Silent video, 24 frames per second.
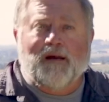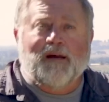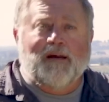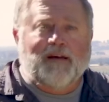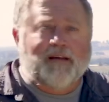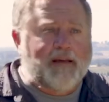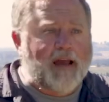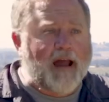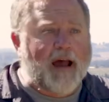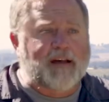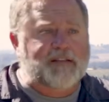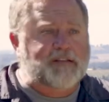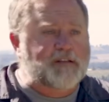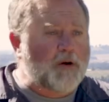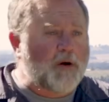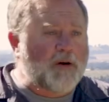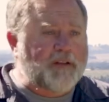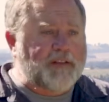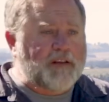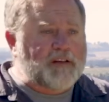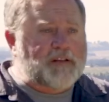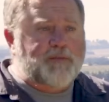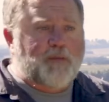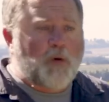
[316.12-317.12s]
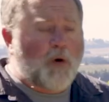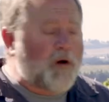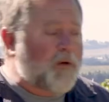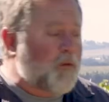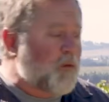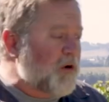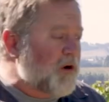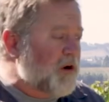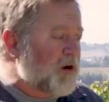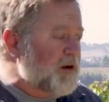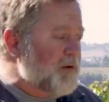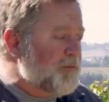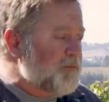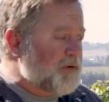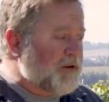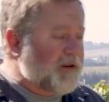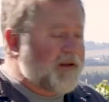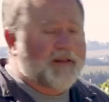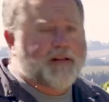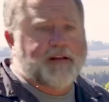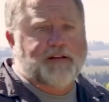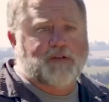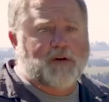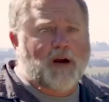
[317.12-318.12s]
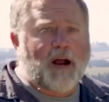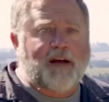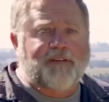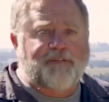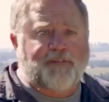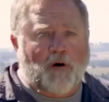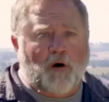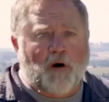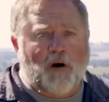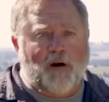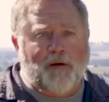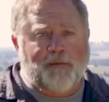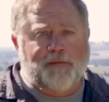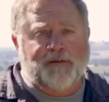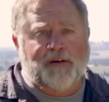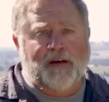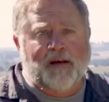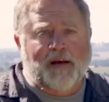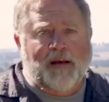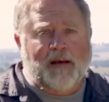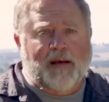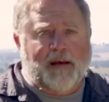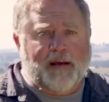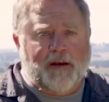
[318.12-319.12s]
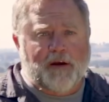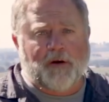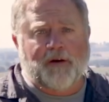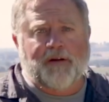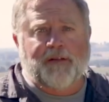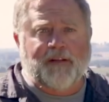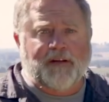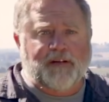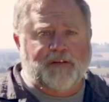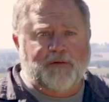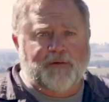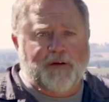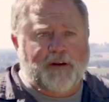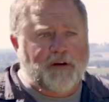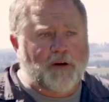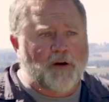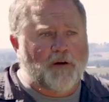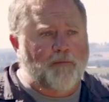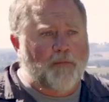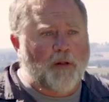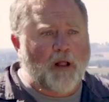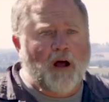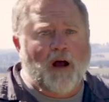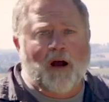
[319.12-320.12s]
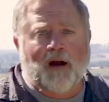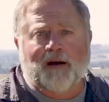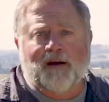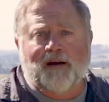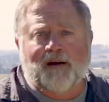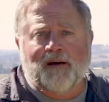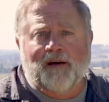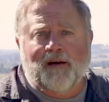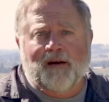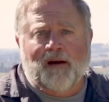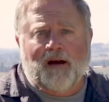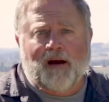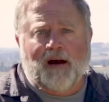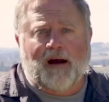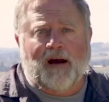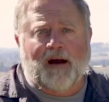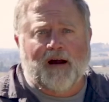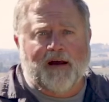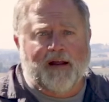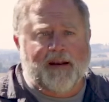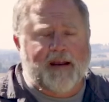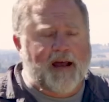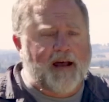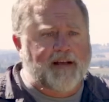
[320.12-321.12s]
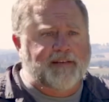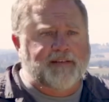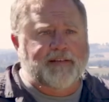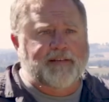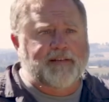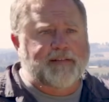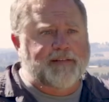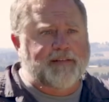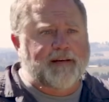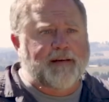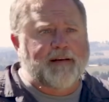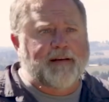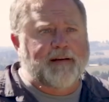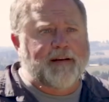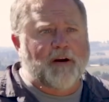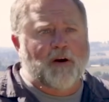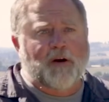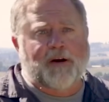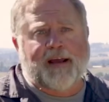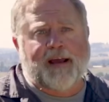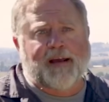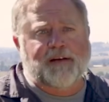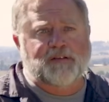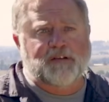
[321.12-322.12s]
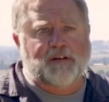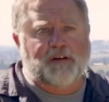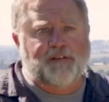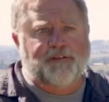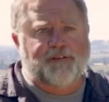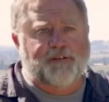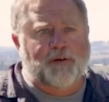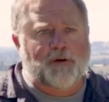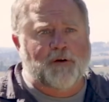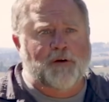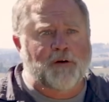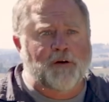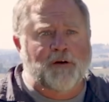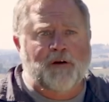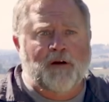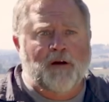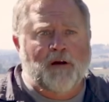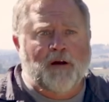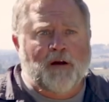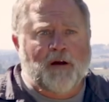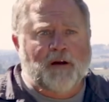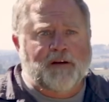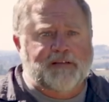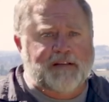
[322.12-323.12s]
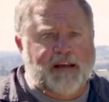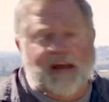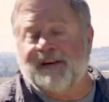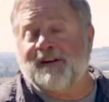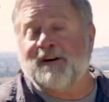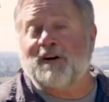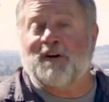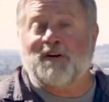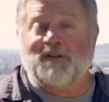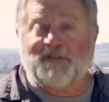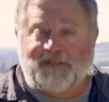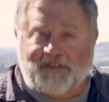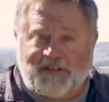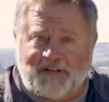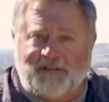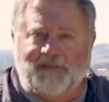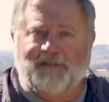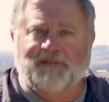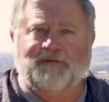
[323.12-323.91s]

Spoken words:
Yeah, so at this point we're completely dry farmed here in this vineyard block. It hasn't seen irrigation for 10 years.